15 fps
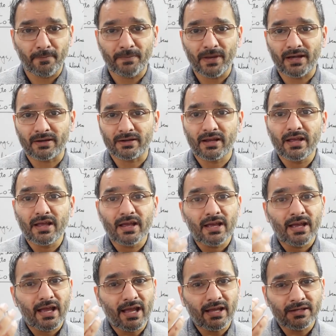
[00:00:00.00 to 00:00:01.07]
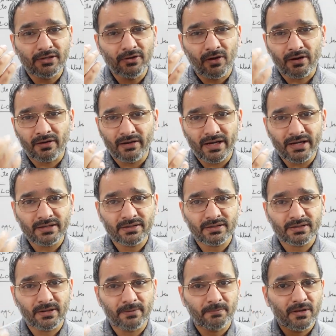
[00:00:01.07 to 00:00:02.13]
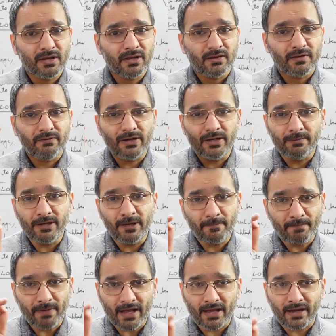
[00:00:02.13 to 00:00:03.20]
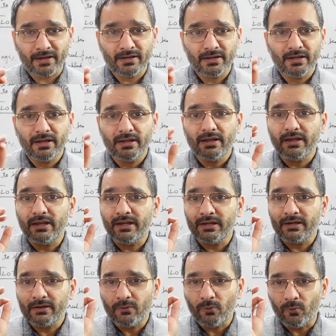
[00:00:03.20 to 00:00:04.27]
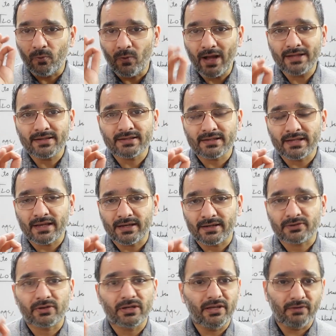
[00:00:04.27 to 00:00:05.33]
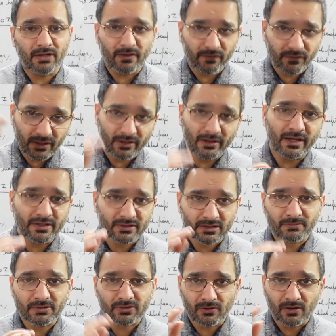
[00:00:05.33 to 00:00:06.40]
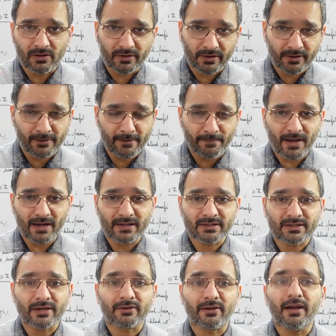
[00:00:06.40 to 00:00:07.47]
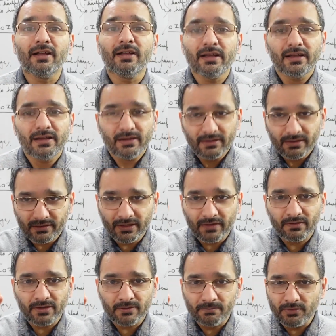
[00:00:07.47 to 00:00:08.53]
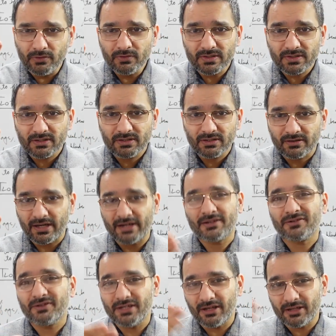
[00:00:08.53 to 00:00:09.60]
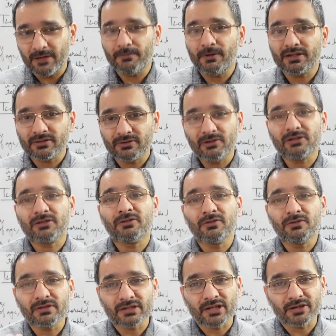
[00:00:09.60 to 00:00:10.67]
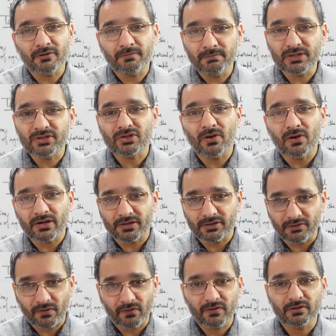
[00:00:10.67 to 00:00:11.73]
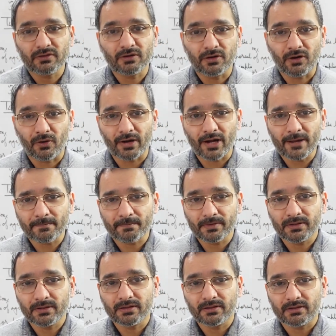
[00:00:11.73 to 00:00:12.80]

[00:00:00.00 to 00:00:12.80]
parent, and your relationship will be repaired in 1 second. So even if the relationship is already repaired, etc., you'll give it a boost, right? So the other person also knows that you've matured and you've grown up.